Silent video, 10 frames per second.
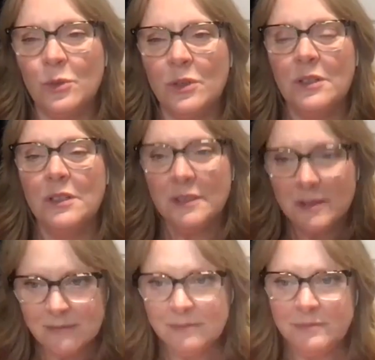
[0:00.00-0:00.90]
I was in
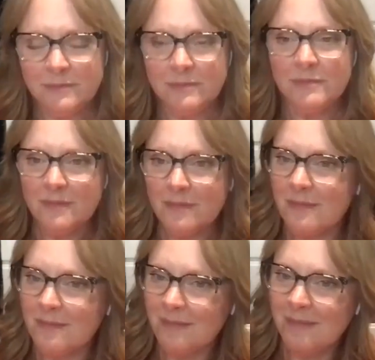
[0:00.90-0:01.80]
Belize,
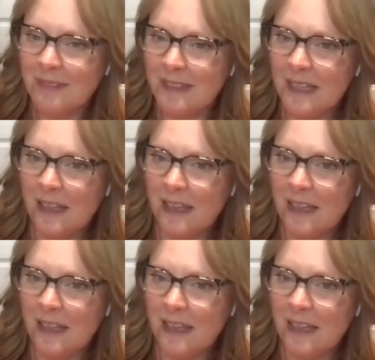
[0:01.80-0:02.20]
and so